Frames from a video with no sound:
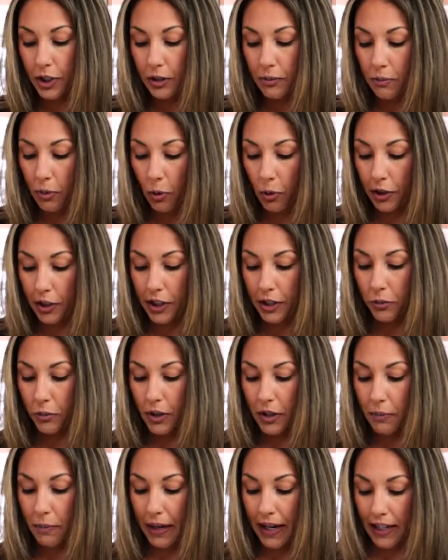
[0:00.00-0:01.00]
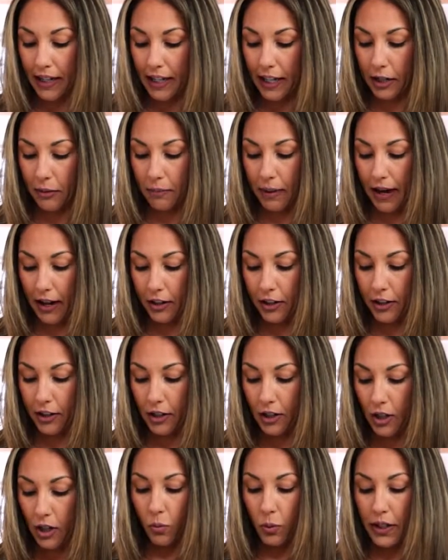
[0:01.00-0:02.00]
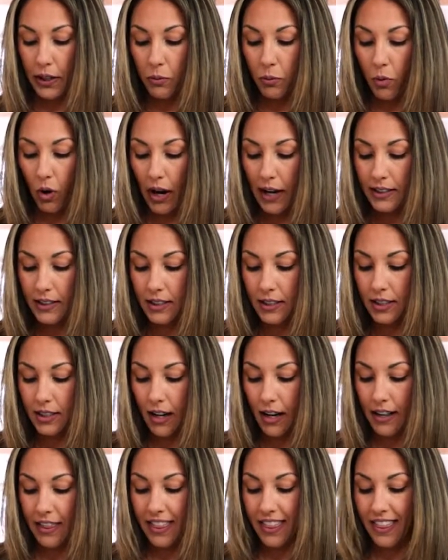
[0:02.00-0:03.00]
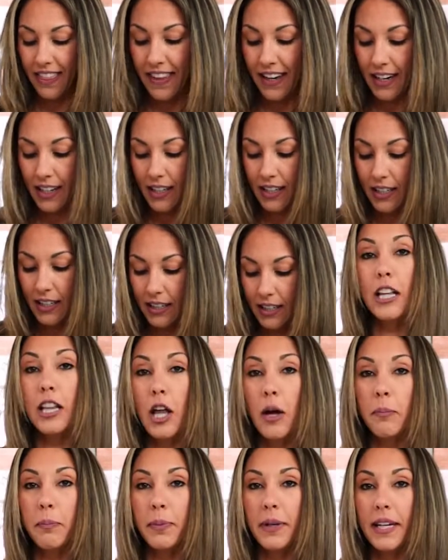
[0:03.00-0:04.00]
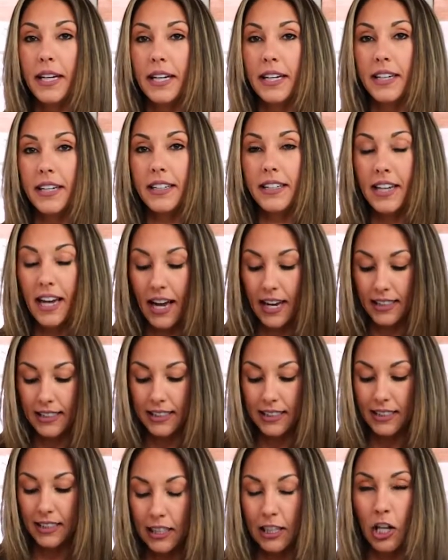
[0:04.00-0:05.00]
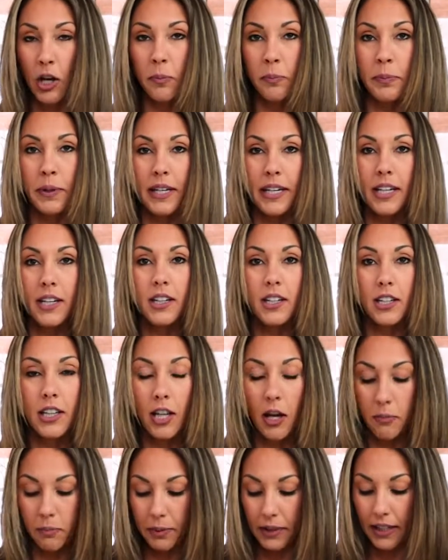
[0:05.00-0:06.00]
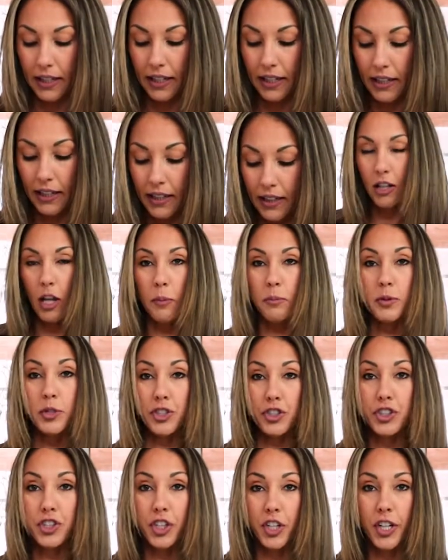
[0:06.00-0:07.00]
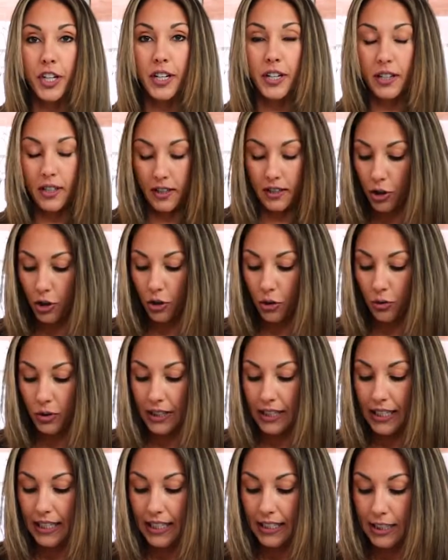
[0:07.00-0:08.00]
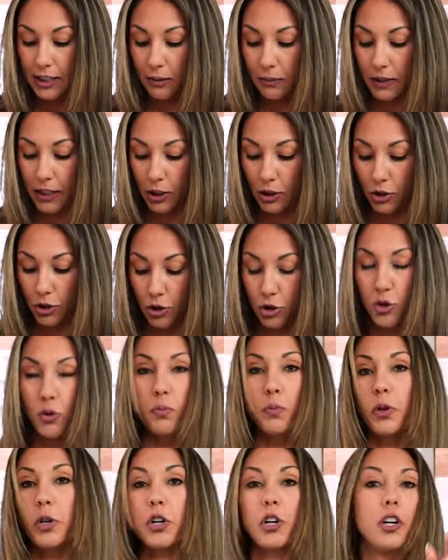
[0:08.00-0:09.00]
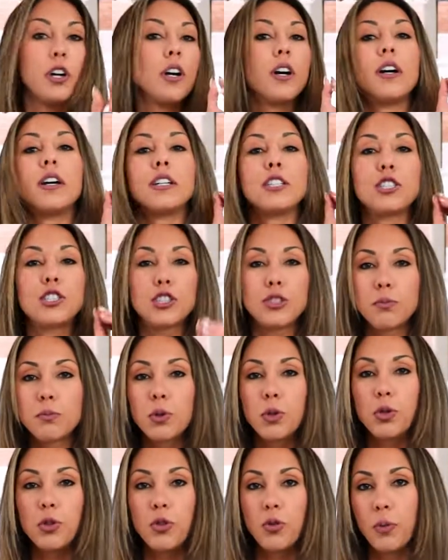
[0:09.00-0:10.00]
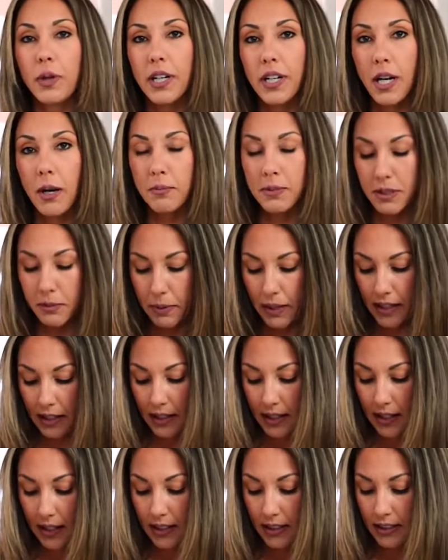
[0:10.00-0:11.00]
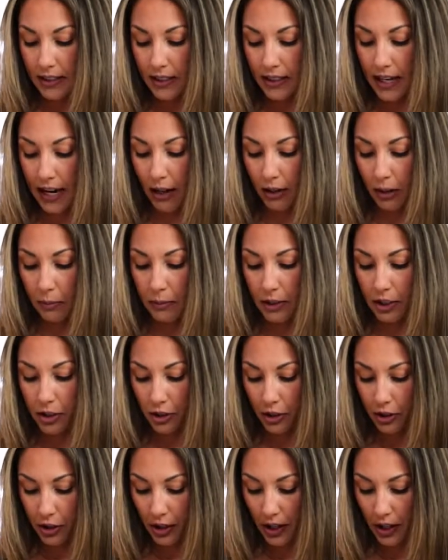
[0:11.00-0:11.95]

important with pancake batter. We want a thick, clumpy, yes, lumpy, clumpy lumps are good. You don't need something super smooth when it comes to pancakes. Now let me show you